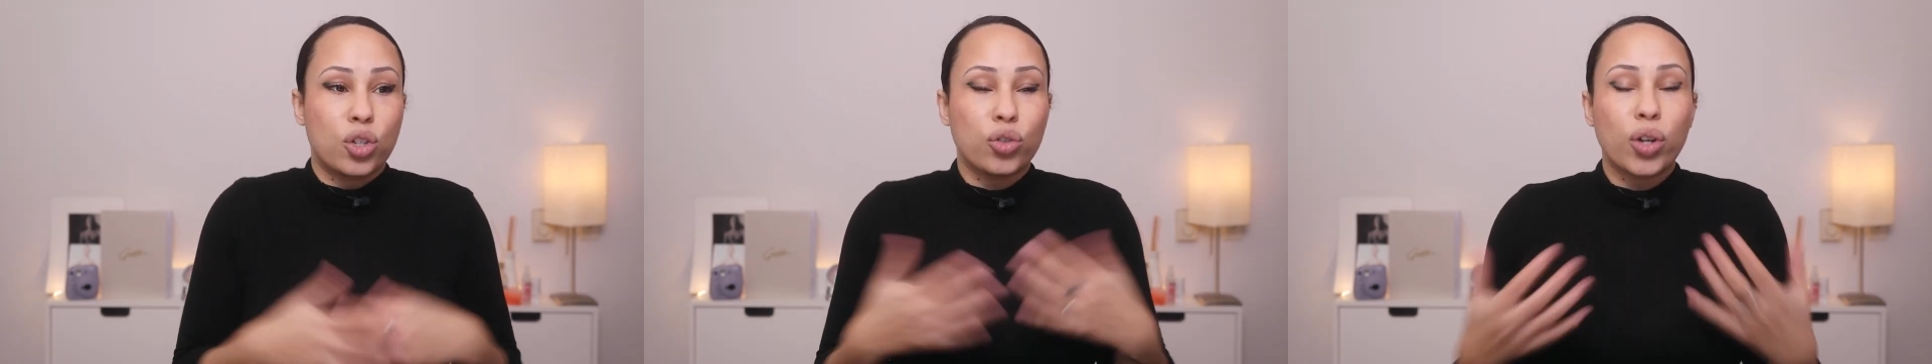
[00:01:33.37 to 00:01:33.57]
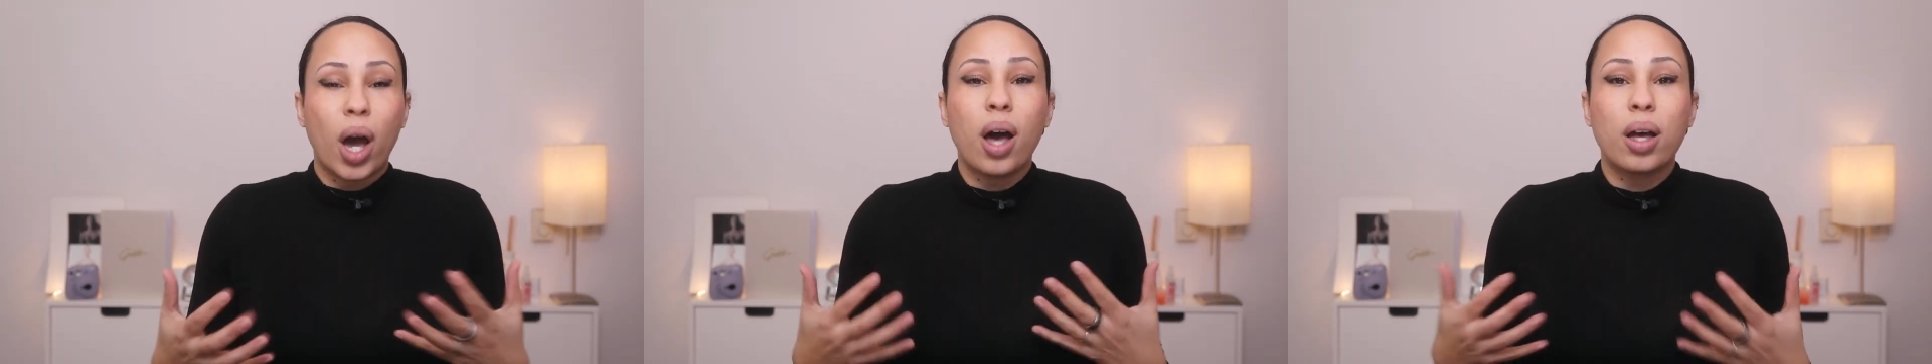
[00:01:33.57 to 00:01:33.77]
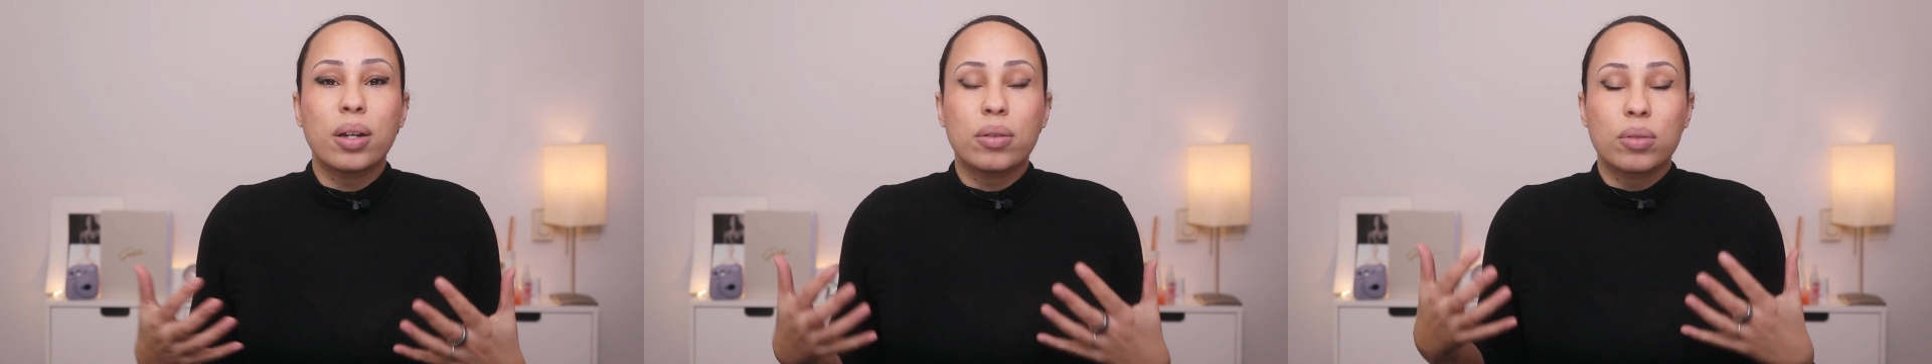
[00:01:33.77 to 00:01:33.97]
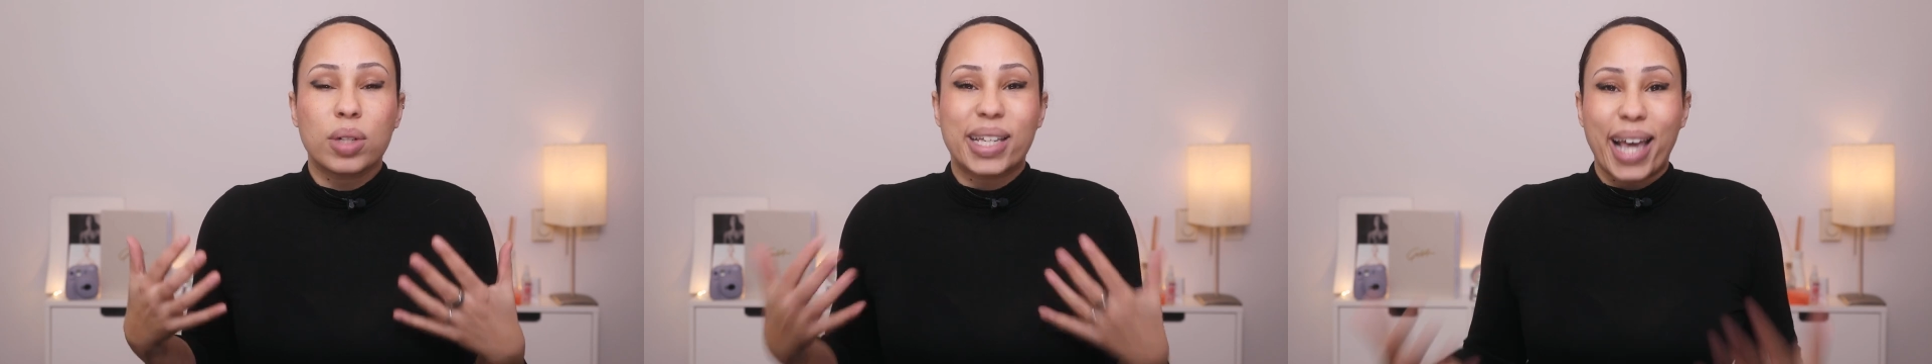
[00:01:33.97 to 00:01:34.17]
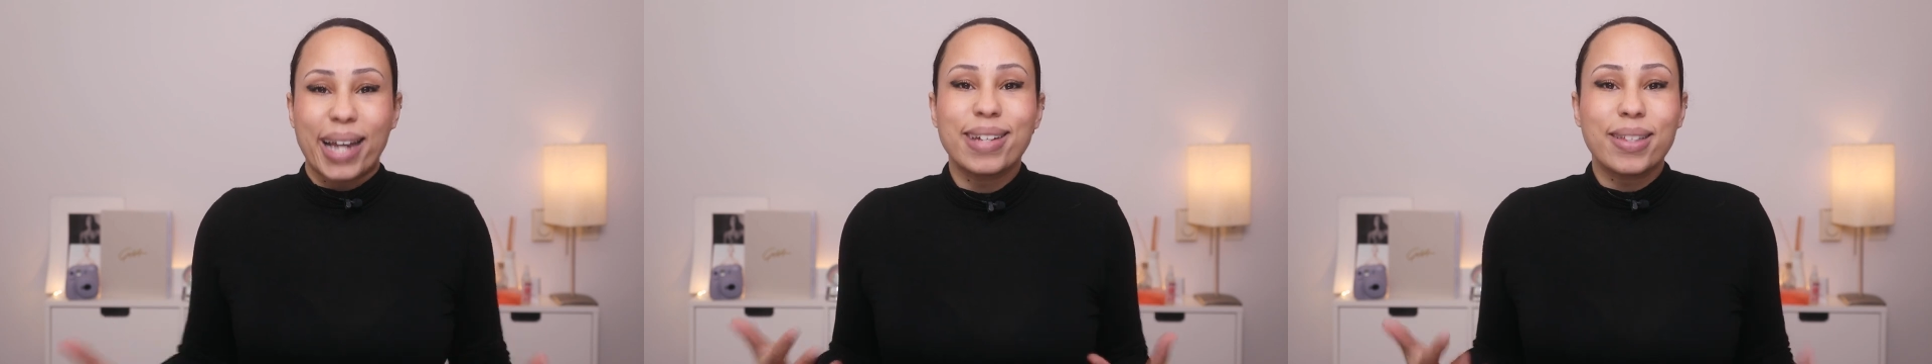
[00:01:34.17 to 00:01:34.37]
you're not
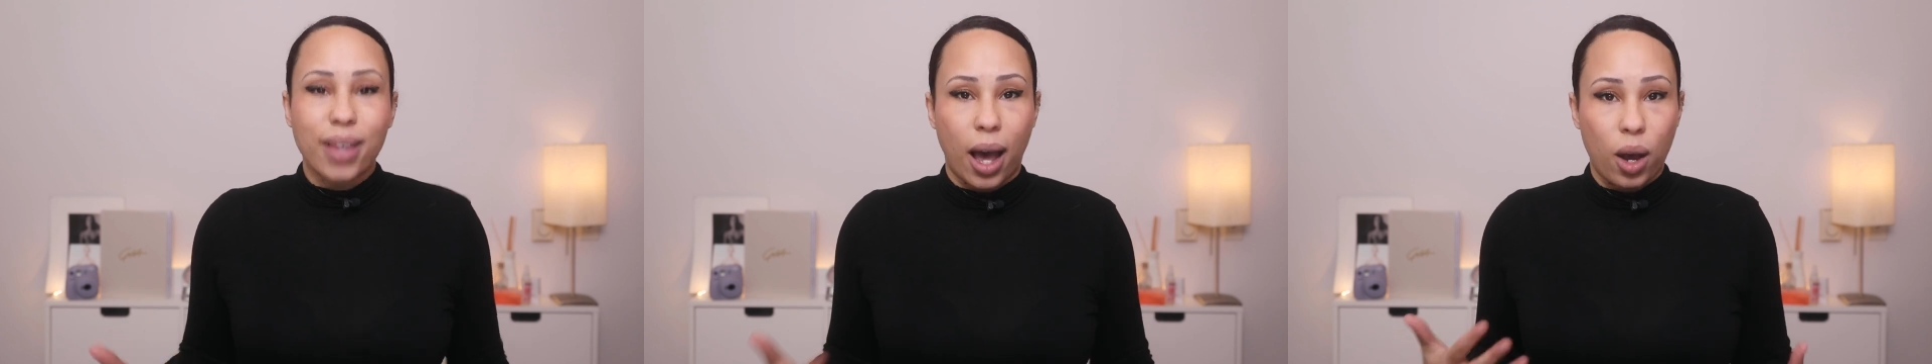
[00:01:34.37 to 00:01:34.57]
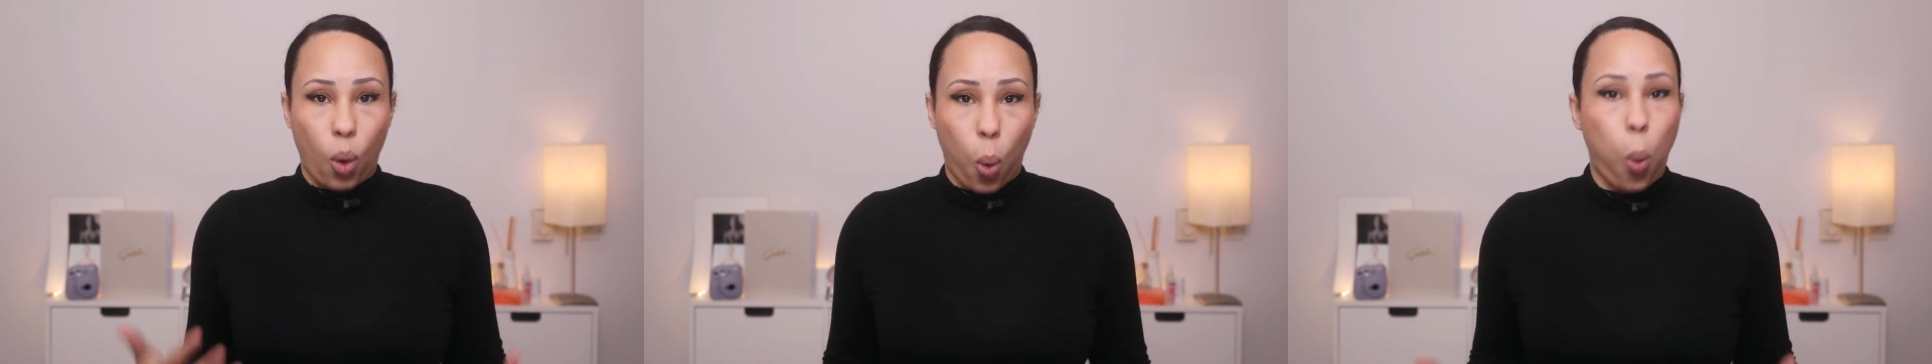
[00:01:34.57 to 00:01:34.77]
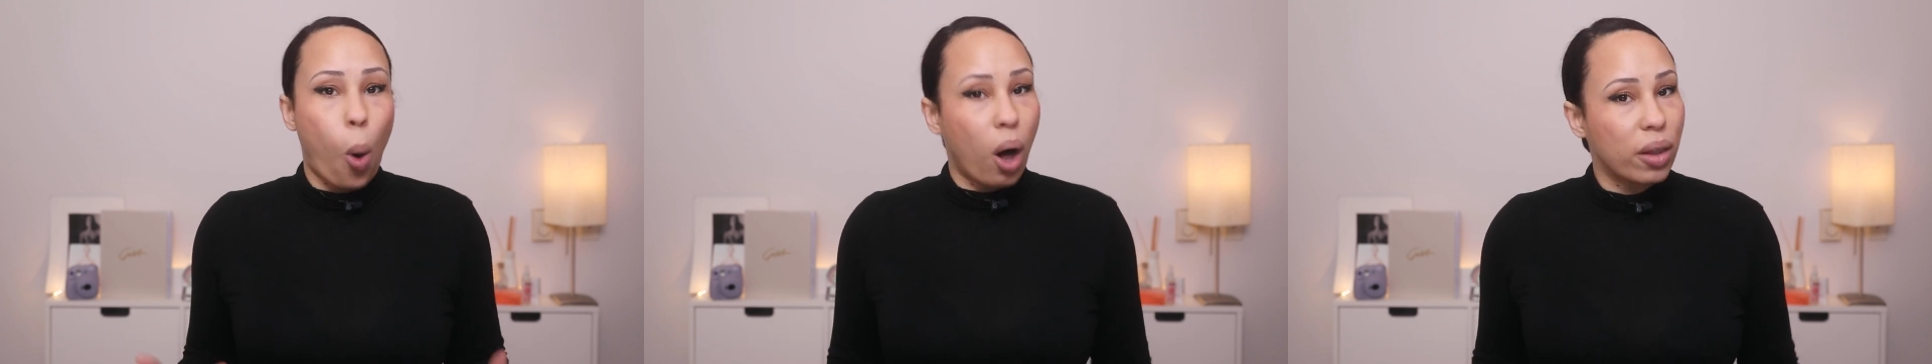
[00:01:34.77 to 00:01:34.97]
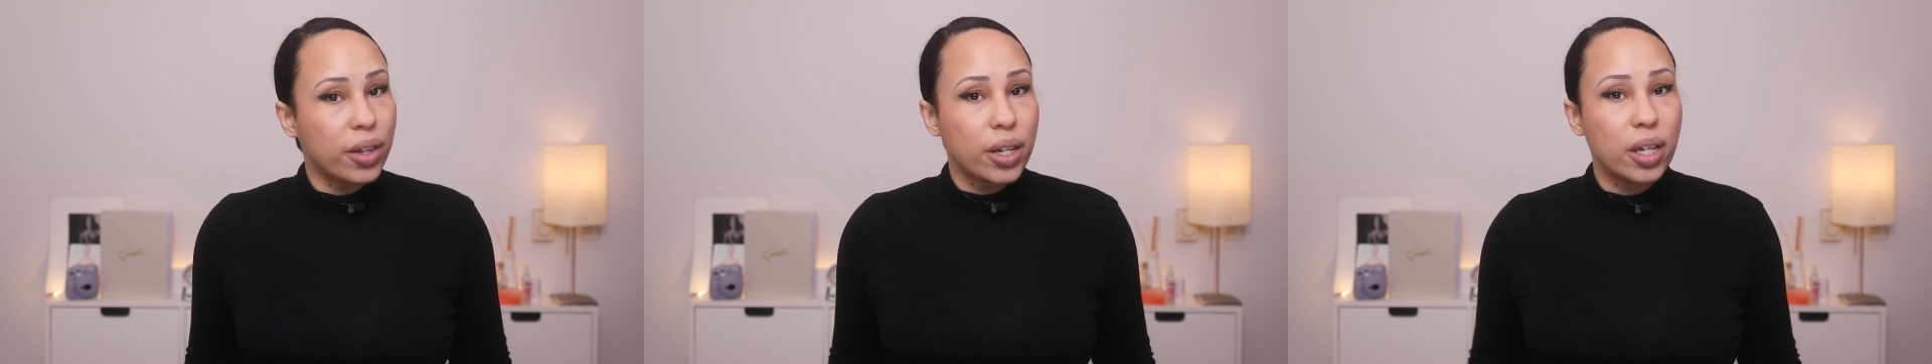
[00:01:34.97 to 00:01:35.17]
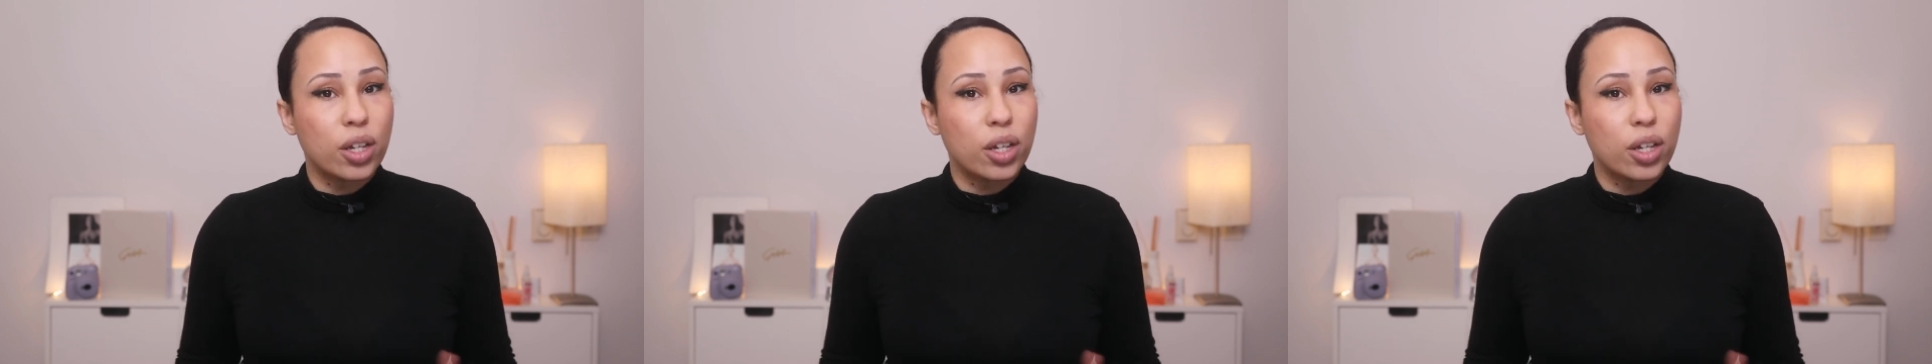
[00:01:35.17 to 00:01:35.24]
getting that quality,